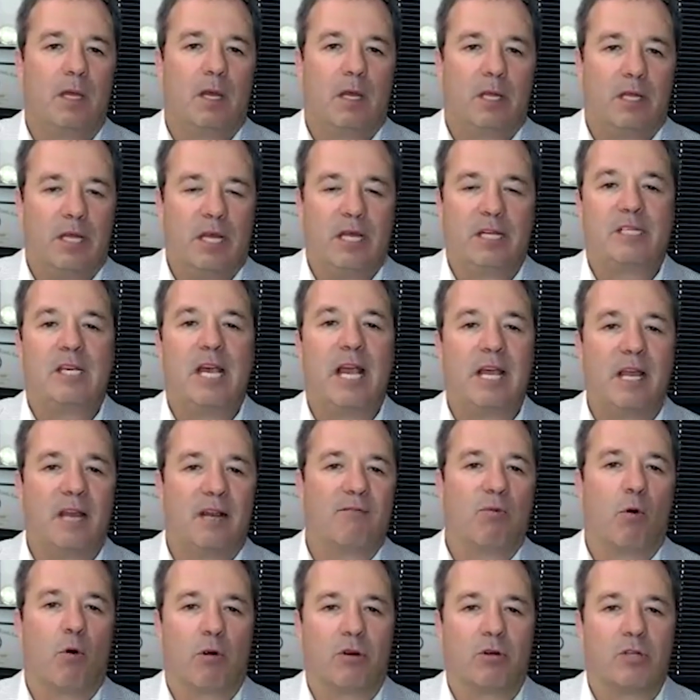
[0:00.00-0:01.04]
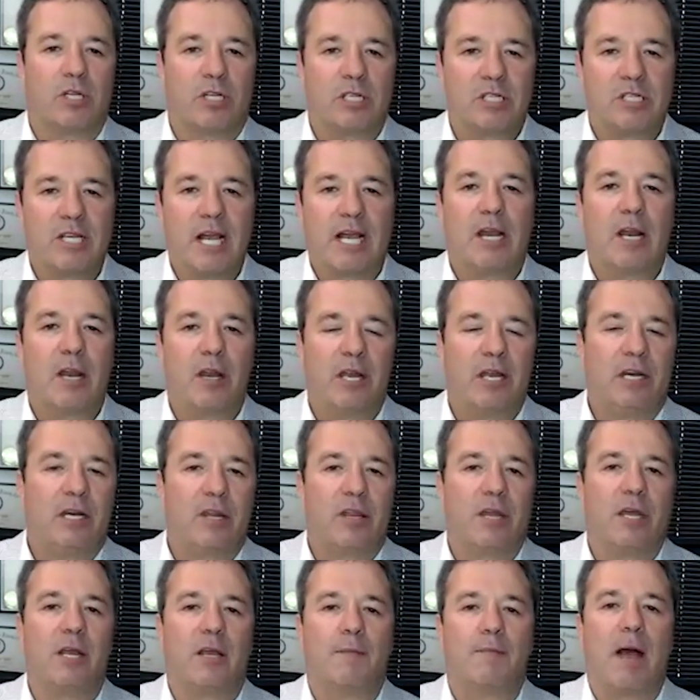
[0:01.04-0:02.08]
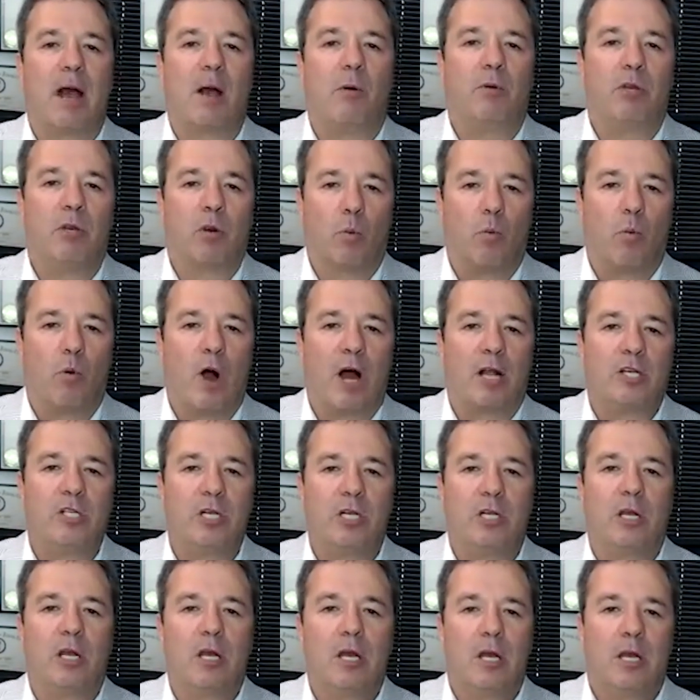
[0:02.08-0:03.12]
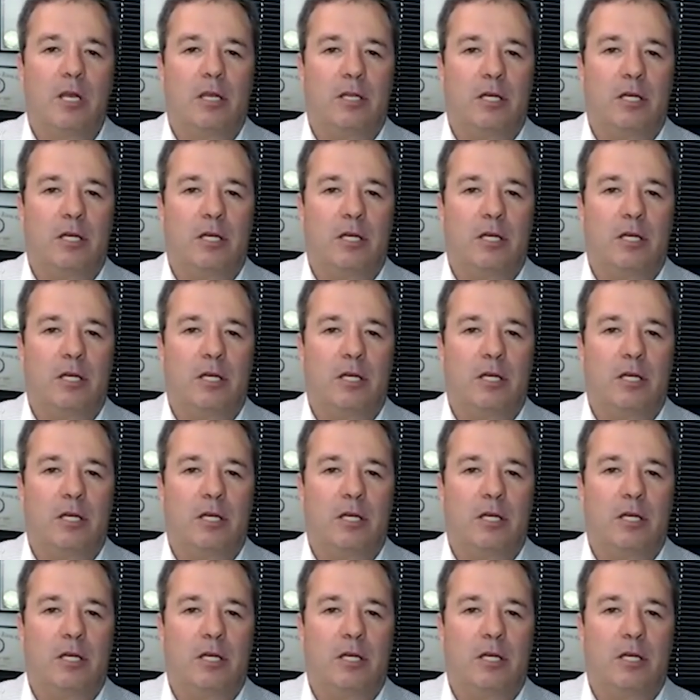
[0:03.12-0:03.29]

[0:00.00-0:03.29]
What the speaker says: executive orders, the second thing to think about when you're watching